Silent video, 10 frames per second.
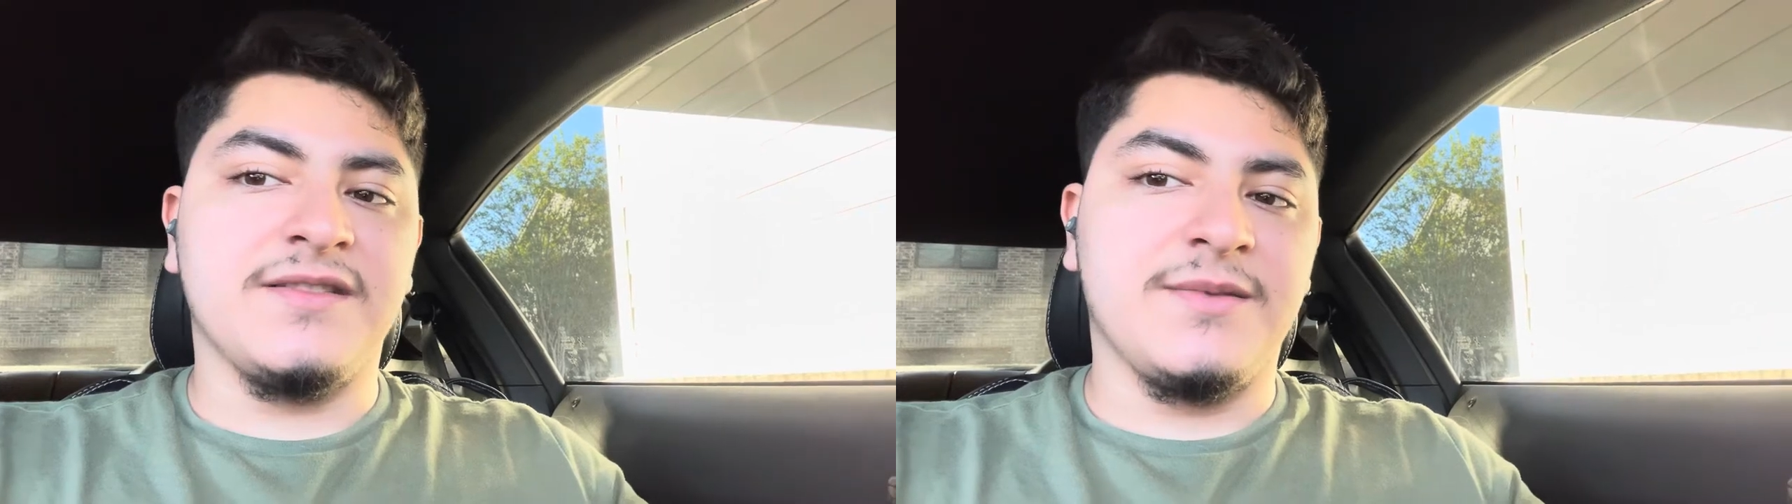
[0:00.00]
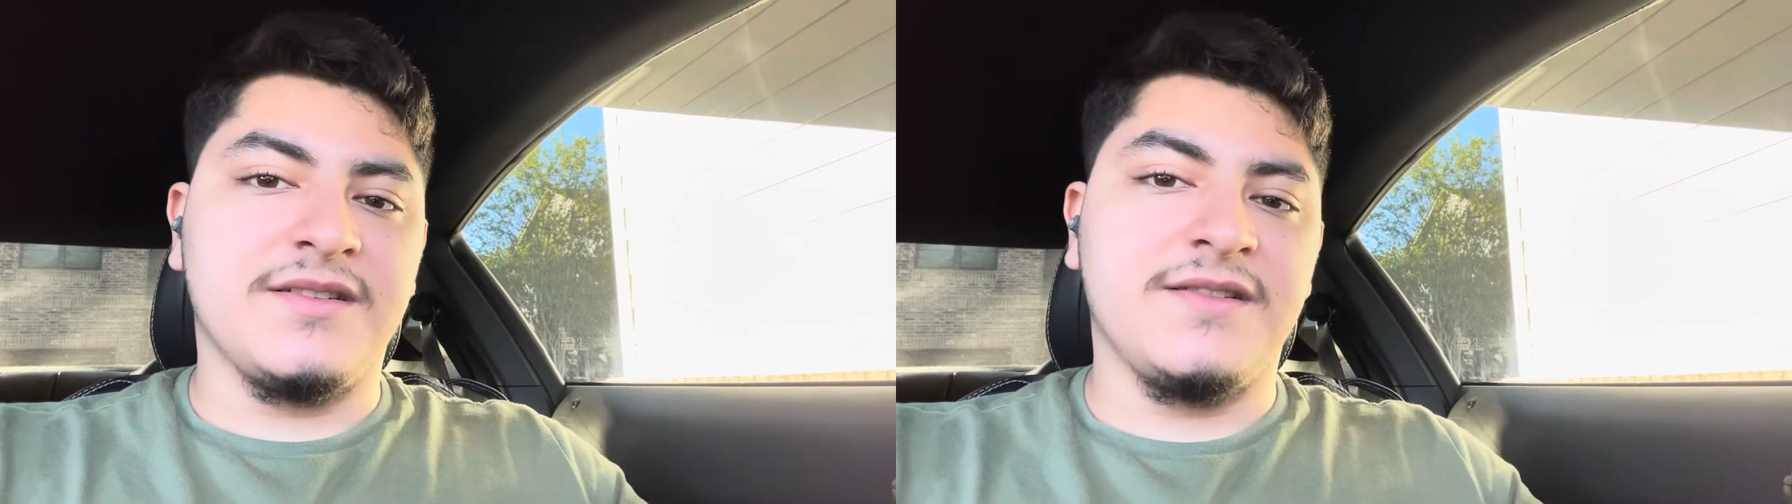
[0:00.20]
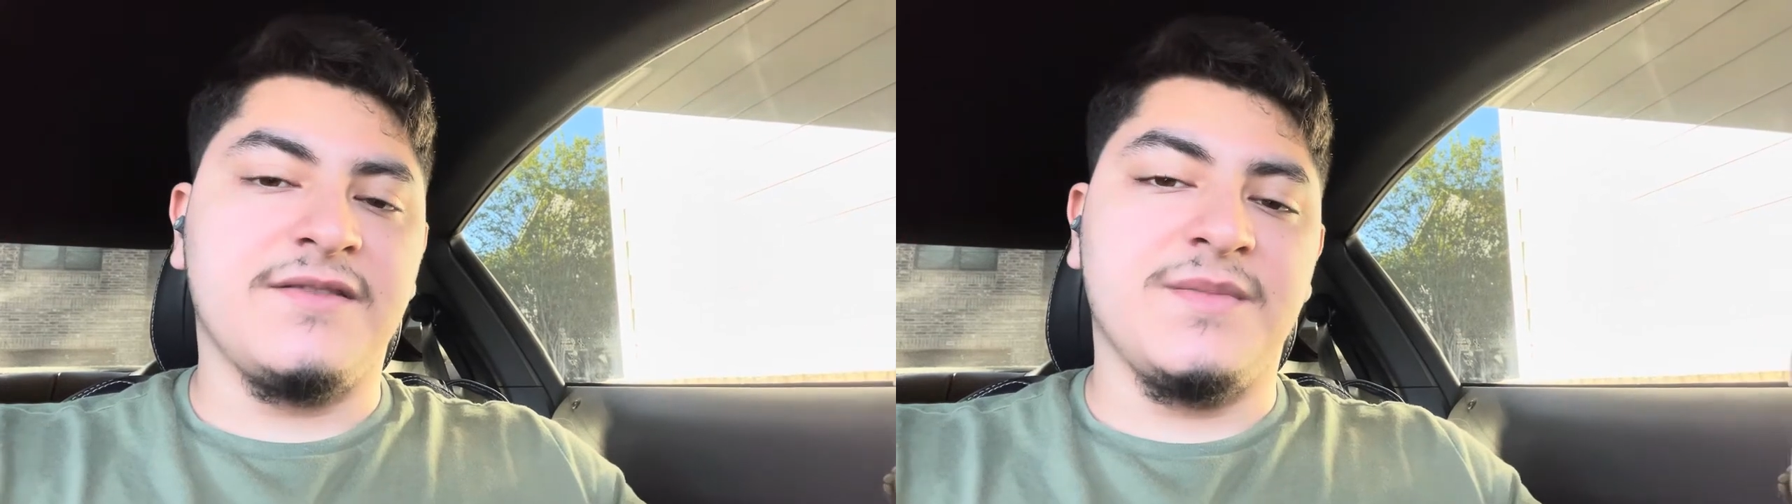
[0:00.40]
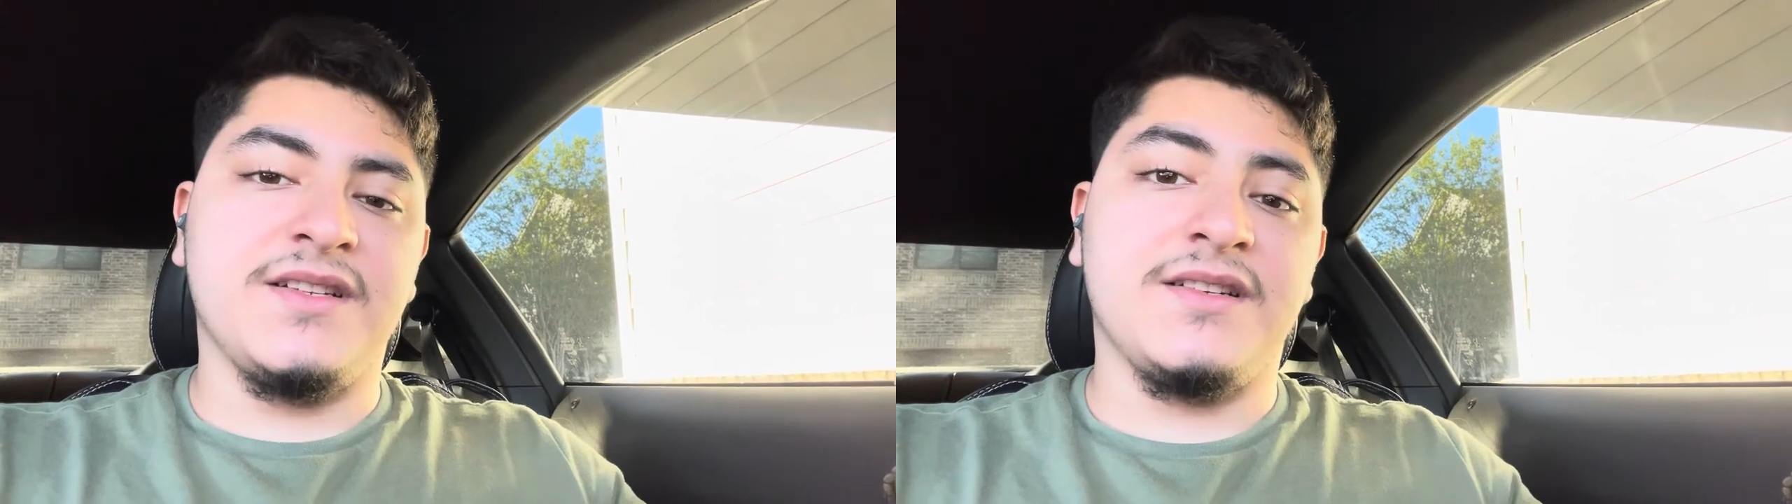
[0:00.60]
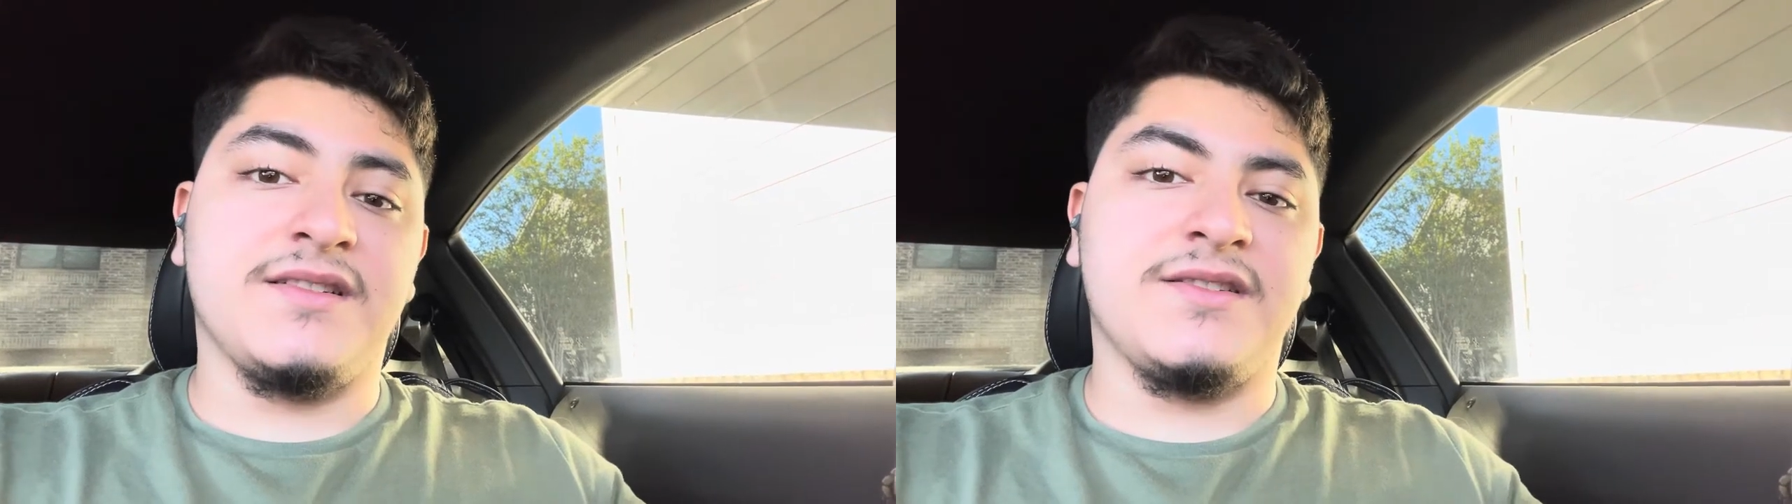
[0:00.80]
especially from
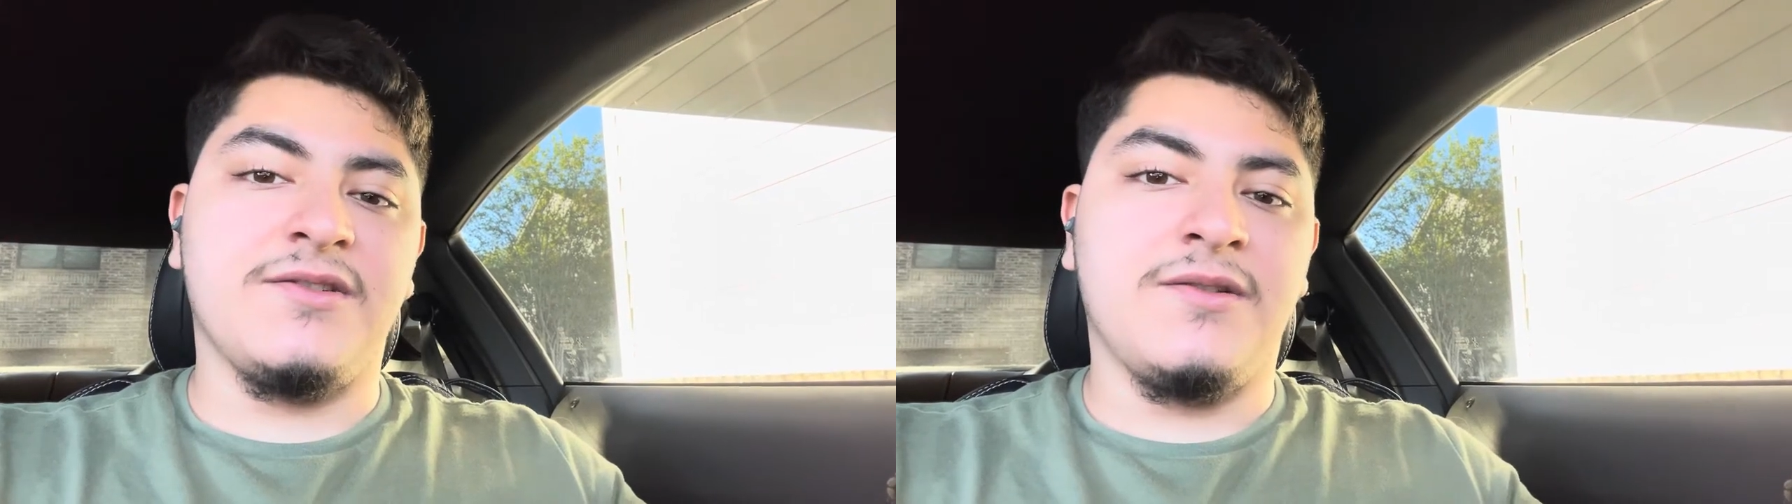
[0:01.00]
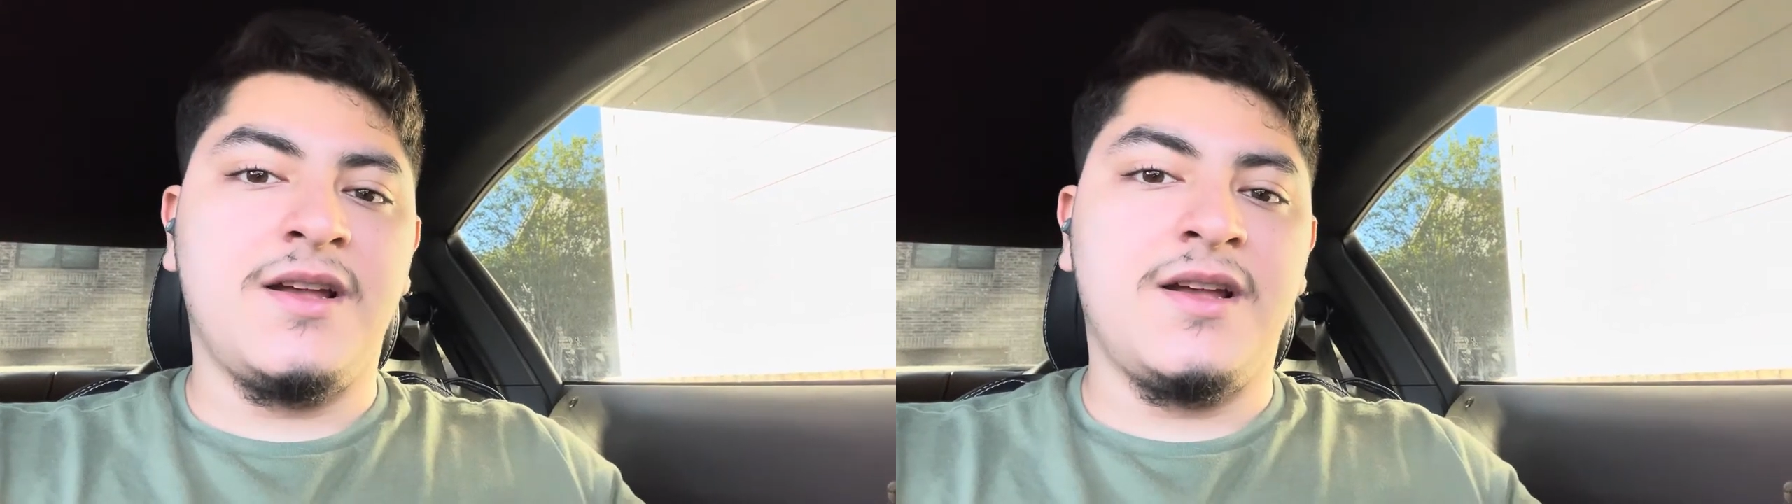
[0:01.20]
digs. So